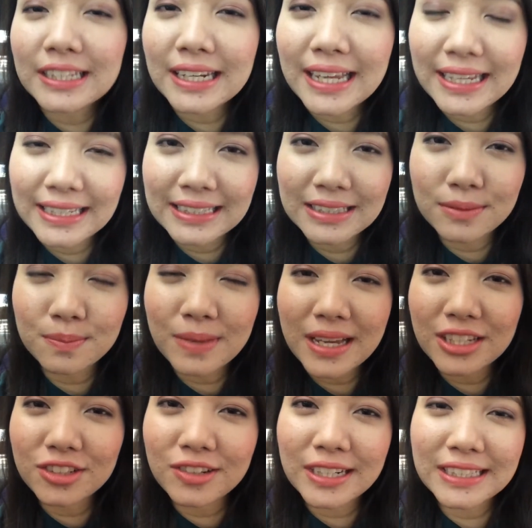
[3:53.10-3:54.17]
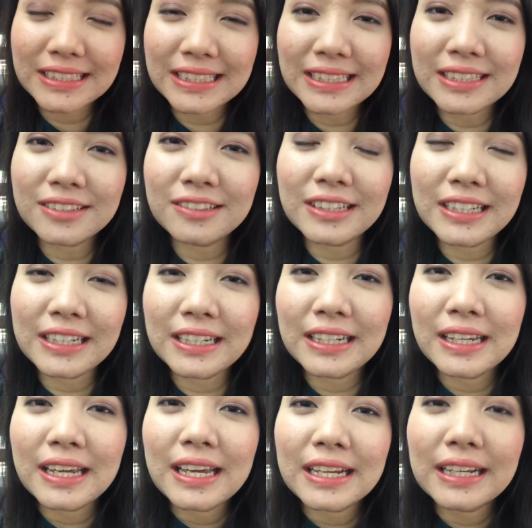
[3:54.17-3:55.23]
the nice bus ride scenery
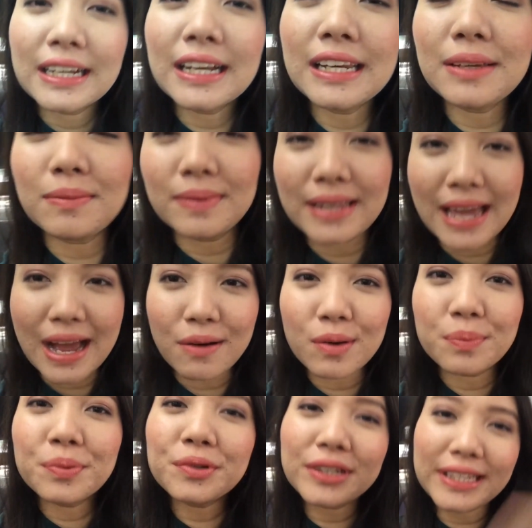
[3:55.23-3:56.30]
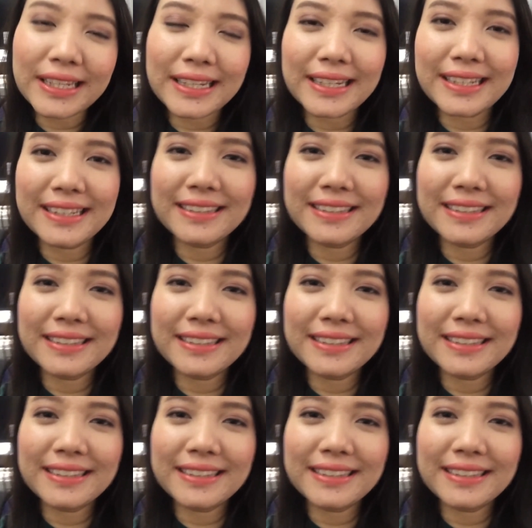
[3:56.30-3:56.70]
clip that I will put in